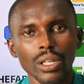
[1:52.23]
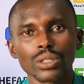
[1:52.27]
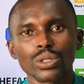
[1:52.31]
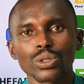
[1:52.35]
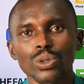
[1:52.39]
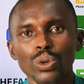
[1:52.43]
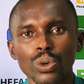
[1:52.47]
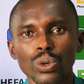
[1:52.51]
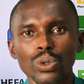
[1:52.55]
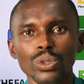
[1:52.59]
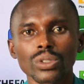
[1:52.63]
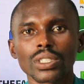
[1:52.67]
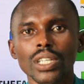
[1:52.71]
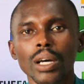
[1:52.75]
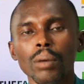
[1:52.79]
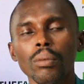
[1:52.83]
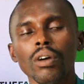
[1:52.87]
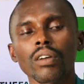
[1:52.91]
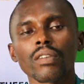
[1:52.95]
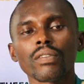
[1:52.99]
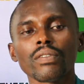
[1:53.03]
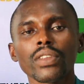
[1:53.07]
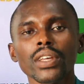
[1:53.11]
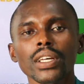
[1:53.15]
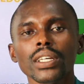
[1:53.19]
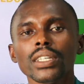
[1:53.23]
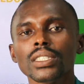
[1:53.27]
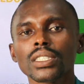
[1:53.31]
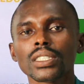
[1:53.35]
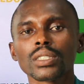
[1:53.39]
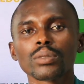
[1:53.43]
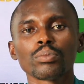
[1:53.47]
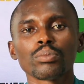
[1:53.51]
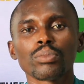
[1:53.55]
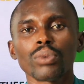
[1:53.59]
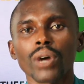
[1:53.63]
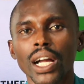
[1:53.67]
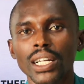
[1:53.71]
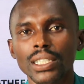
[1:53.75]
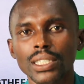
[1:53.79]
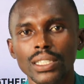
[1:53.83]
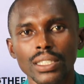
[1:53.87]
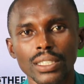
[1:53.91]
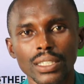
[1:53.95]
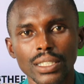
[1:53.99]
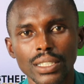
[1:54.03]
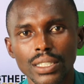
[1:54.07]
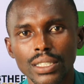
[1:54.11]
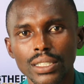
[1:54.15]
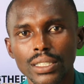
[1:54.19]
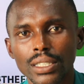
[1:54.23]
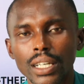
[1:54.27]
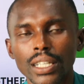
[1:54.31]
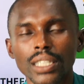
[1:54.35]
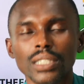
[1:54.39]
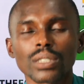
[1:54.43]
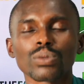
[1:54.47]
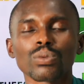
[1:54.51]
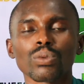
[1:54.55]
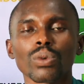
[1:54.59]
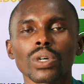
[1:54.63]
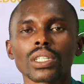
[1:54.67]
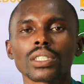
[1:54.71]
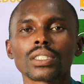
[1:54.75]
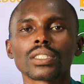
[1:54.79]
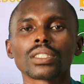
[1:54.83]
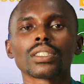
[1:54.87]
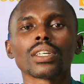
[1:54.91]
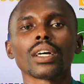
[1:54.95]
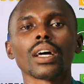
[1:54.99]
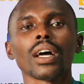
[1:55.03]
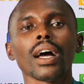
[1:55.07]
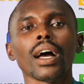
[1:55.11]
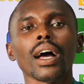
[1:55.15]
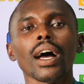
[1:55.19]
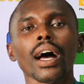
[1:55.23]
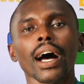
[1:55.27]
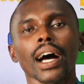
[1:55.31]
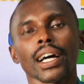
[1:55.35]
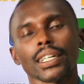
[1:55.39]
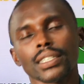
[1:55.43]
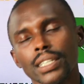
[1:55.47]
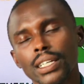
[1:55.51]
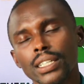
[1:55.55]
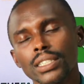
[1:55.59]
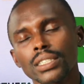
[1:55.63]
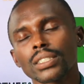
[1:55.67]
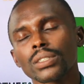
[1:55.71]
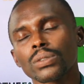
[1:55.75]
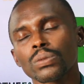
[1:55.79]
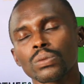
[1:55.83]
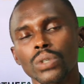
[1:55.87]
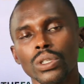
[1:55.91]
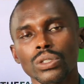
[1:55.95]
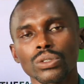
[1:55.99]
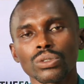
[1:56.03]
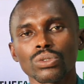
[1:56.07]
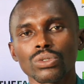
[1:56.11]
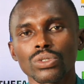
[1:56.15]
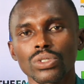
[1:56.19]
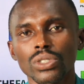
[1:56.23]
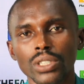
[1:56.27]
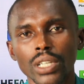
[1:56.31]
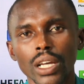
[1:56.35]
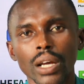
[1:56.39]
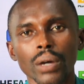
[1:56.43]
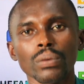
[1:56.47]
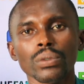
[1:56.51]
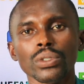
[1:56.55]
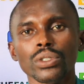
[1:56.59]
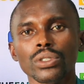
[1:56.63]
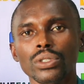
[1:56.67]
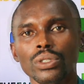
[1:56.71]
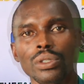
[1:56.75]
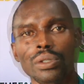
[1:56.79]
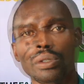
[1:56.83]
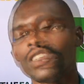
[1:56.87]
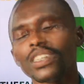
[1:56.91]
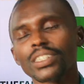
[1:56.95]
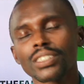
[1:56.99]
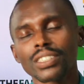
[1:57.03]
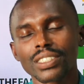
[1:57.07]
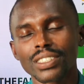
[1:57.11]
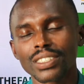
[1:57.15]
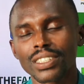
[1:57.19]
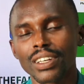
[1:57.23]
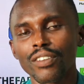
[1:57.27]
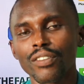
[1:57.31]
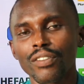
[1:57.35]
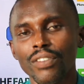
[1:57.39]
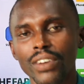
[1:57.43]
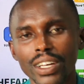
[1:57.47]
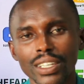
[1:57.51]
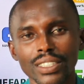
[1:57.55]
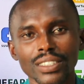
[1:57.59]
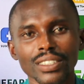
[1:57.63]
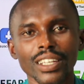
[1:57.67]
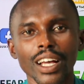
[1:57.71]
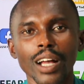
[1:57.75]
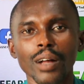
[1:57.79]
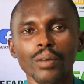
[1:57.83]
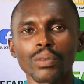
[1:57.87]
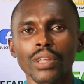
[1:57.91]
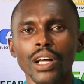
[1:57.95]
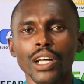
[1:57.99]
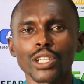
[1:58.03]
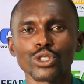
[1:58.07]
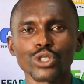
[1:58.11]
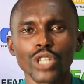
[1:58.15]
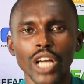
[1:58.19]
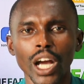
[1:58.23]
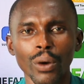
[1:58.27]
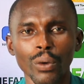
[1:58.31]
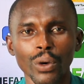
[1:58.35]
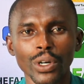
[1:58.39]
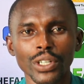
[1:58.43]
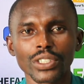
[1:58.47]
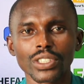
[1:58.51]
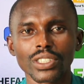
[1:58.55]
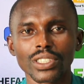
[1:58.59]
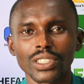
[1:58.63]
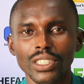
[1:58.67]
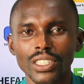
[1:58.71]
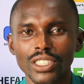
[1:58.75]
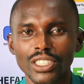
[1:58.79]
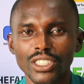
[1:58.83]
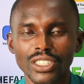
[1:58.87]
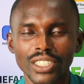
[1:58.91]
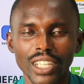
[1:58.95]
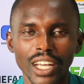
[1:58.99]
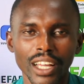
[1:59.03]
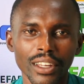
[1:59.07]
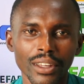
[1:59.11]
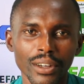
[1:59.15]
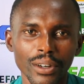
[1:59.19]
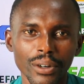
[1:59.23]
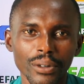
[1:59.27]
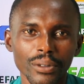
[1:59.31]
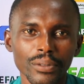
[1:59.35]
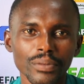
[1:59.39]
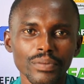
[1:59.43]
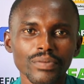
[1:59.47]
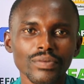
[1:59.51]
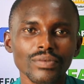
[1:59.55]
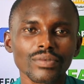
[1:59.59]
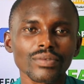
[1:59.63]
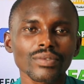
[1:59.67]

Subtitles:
So some of these practices is what I just want to share with you. If this is the first time that you are watching this channel,